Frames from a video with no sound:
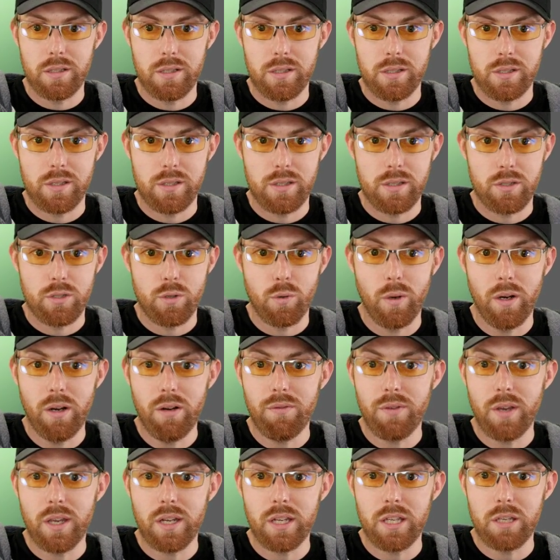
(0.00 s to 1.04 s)

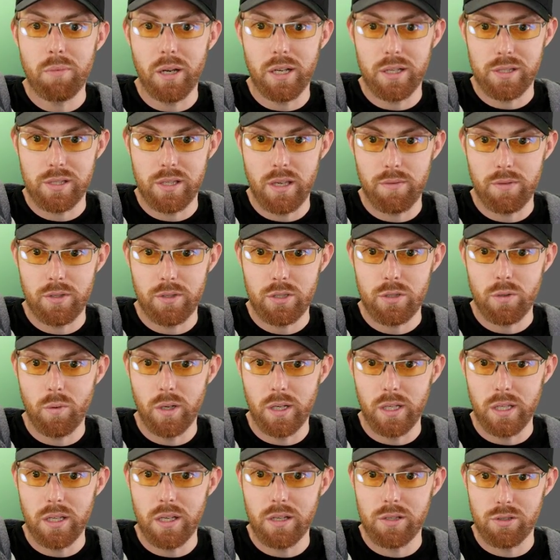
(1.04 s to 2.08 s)
1280 by
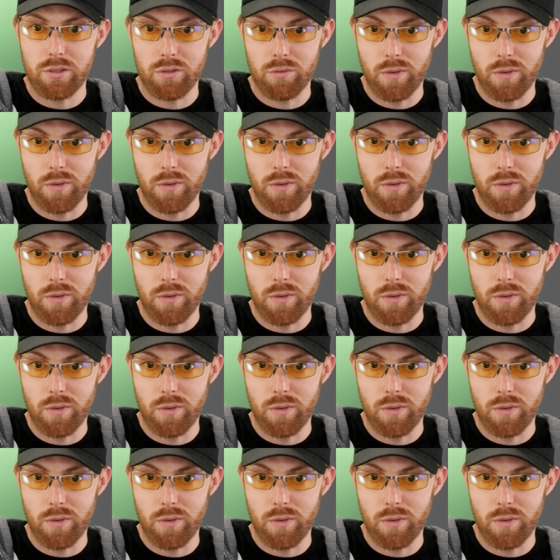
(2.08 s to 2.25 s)
720 as